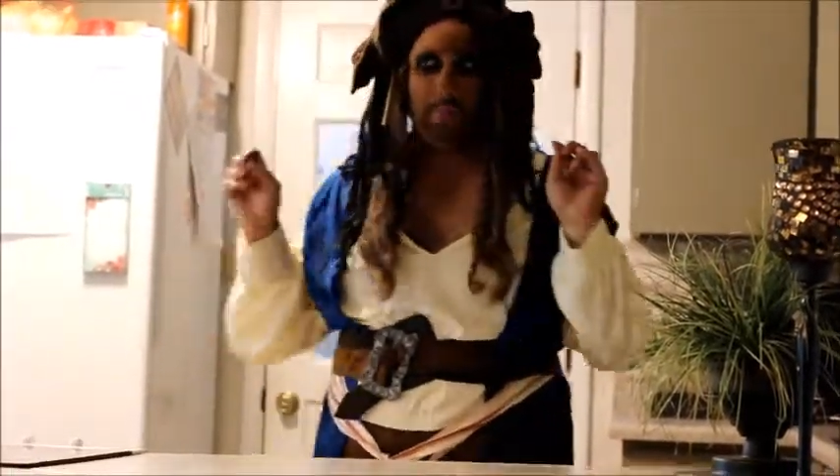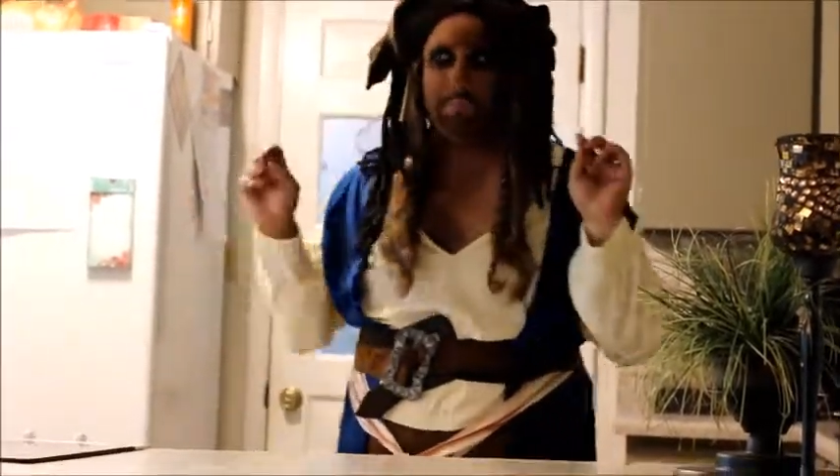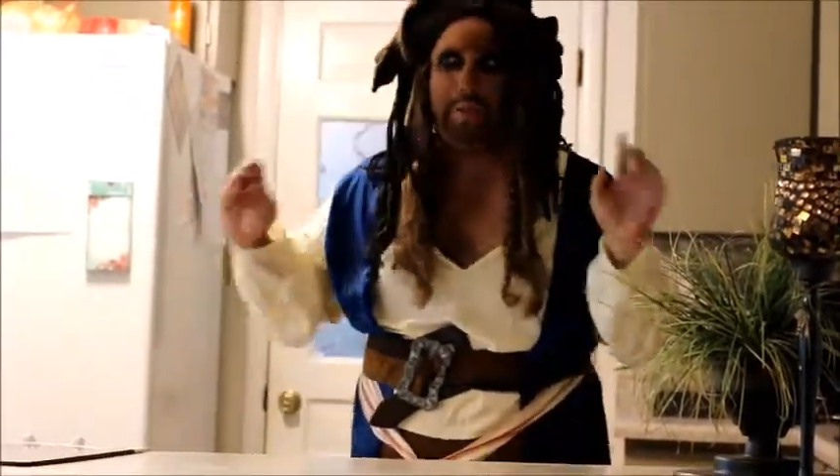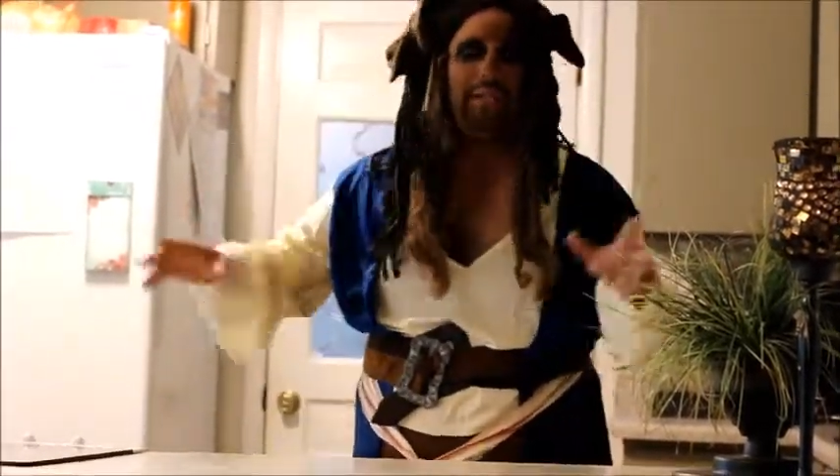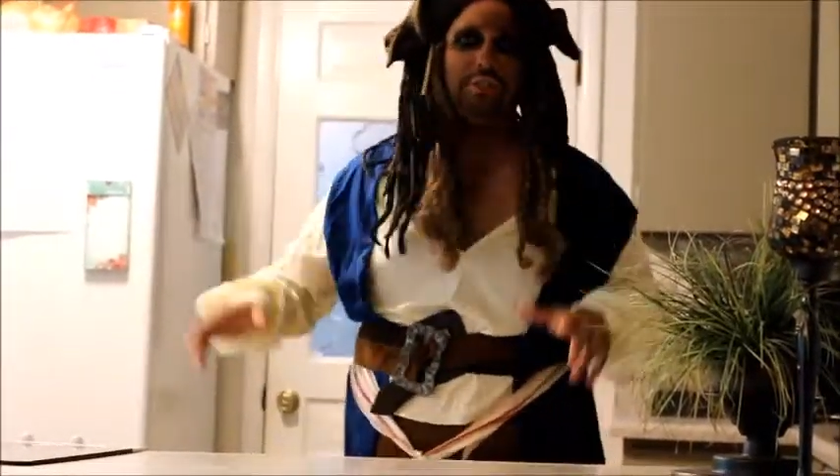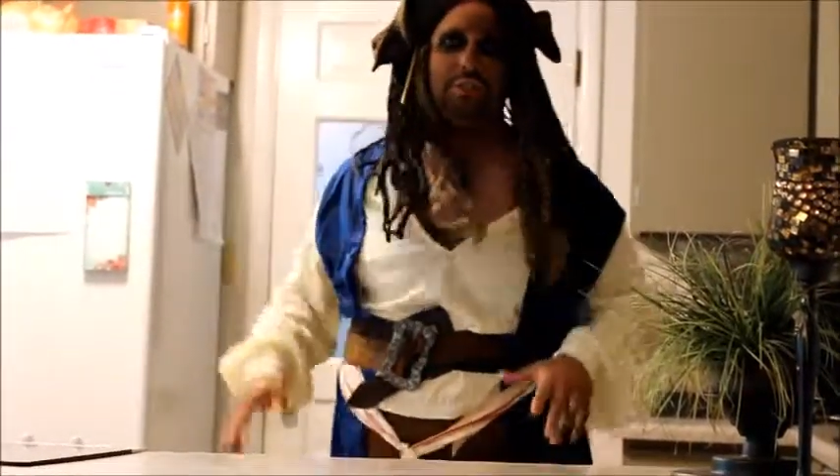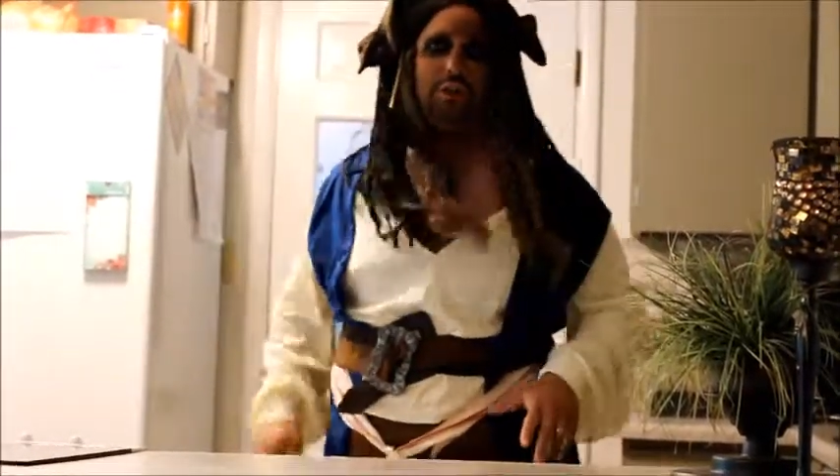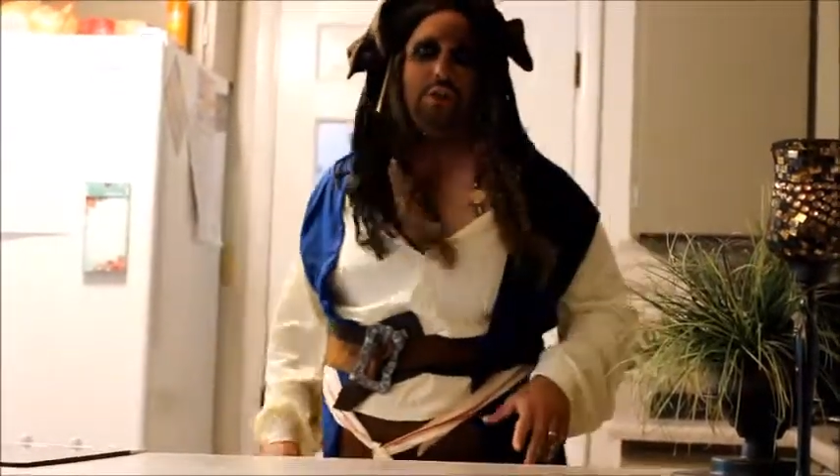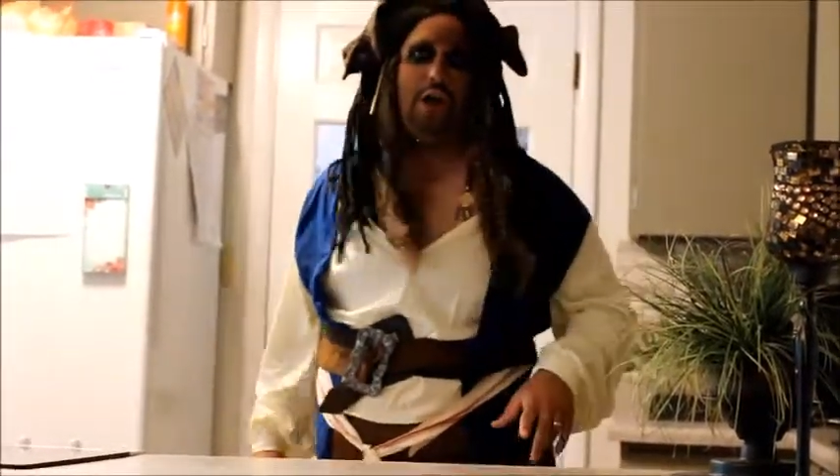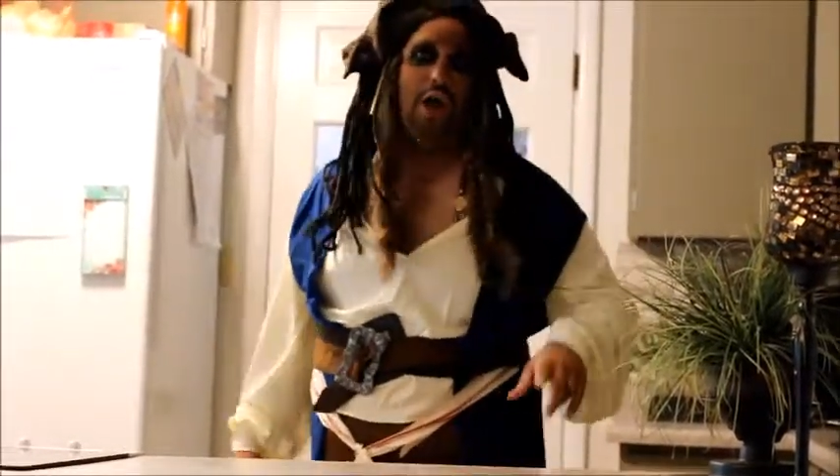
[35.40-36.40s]

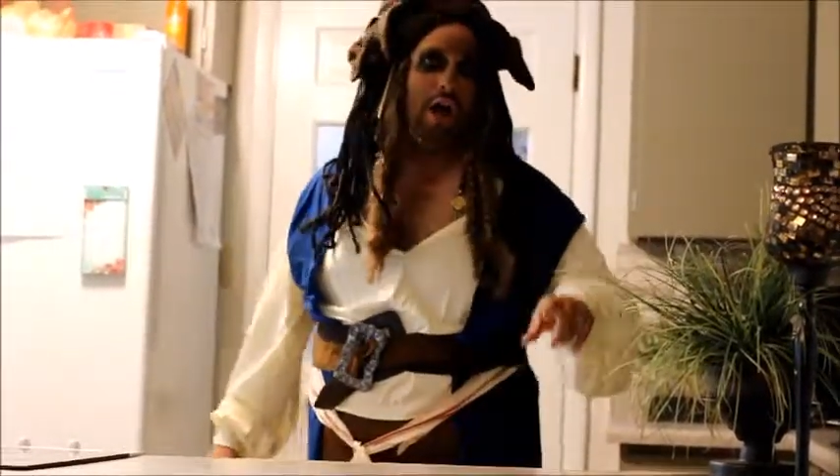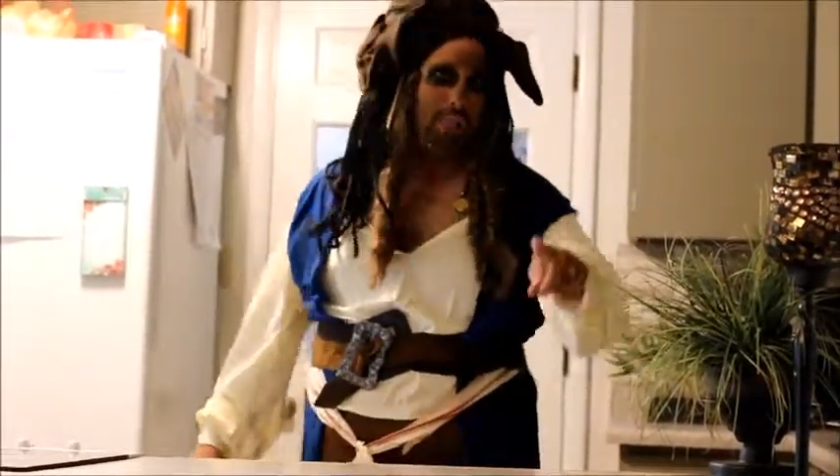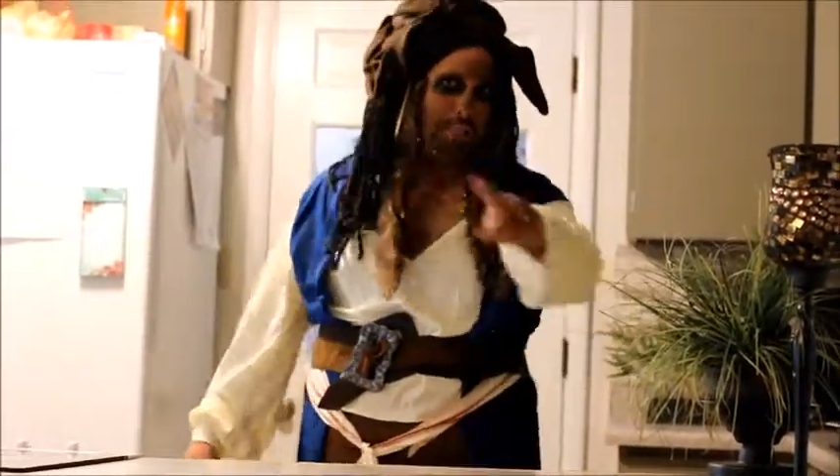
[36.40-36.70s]
better a